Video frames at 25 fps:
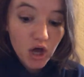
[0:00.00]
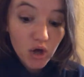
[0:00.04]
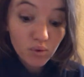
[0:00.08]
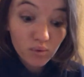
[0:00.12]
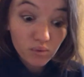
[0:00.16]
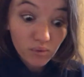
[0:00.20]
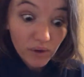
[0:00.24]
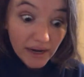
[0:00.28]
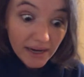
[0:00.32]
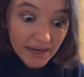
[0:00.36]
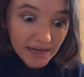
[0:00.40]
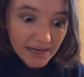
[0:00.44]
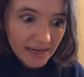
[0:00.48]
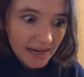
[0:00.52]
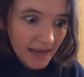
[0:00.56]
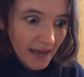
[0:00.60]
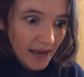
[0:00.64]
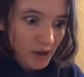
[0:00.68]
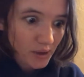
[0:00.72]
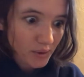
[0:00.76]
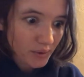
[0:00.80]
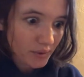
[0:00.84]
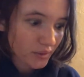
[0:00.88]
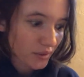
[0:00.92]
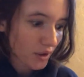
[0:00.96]
Right
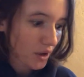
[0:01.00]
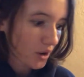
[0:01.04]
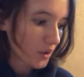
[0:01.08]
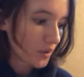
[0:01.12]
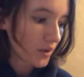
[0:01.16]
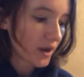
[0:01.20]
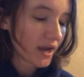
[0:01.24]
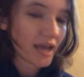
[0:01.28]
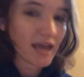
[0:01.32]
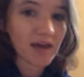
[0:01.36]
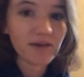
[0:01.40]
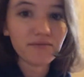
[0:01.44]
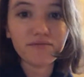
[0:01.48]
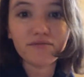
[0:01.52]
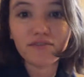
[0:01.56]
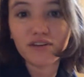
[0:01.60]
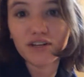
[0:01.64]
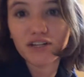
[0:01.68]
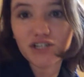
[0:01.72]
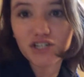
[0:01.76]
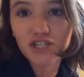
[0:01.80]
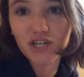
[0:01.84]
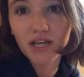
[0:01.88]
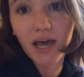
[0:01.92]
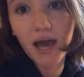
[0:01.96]
now, though, I am
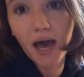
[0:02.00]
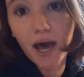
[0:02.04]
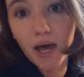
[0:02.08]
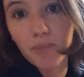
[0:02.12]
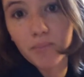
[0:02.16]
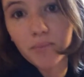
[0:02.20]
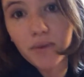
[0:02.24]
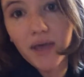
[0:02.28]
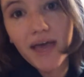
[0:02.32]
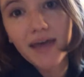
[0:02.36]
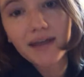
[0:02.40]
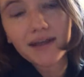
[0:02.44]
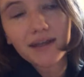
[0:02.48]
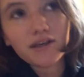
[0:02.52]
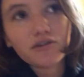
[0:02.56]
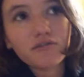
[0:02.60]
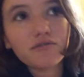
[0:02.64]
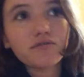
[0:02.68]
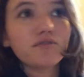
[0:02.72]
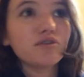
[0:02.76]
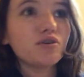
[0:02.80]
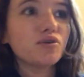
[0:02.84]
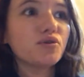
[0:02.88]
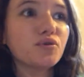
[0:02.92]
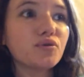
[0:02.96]
finishing up, and if
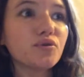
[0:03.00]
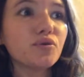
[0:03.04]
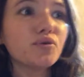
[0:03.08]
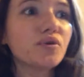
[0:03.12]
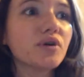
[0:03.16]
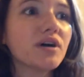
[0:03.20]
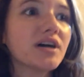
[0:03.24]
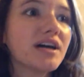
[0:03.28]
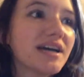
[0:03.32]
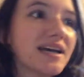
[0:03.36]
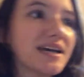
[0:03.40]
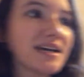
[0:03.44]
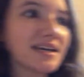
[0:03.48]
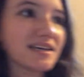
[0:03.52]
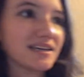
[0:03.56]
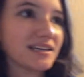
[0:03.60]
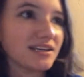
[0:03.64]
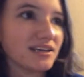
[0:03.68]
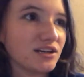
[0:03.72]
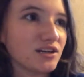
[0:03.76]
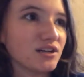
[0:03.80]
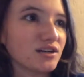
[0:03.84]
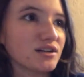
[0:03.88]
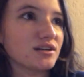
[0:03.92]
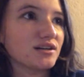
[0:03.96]
you
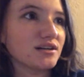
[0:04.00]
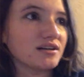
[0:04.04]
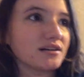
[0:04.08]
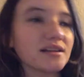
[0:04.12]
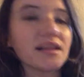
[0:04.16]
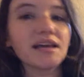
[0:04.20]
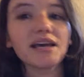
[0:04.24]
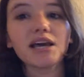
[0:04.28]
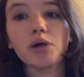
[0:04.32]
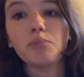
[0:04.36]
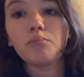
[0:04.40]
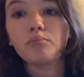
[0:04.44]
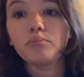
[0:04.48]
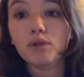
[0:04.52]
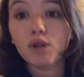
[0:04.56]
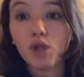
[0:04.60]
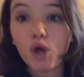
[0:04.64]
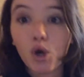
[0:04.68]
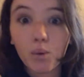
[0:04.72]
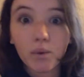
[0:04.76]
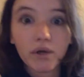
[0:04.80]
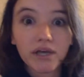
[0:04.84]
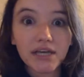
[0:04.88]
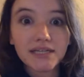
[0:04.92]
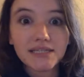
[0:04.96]
hear like a
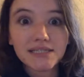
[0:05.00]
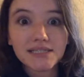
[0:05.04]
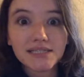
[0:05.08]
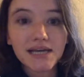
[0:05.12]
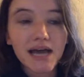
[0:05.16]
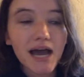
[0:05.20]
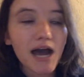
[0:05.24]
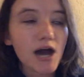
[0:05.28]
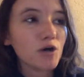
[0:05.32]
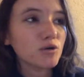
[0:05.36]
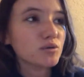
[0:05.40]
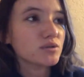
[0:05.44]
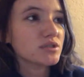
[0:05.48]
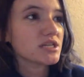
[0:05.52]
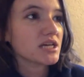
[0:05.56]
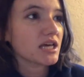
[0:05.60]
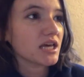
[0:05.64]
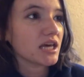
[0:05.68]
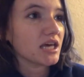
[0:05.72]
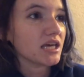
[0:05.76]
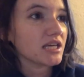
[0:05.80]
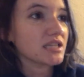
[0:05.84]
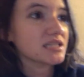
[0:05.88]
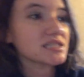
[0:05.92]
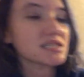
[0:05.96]
blowing sound,
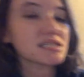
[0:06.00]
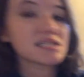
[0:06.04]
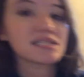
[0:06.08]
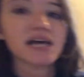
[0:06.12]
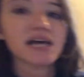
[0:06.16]
it's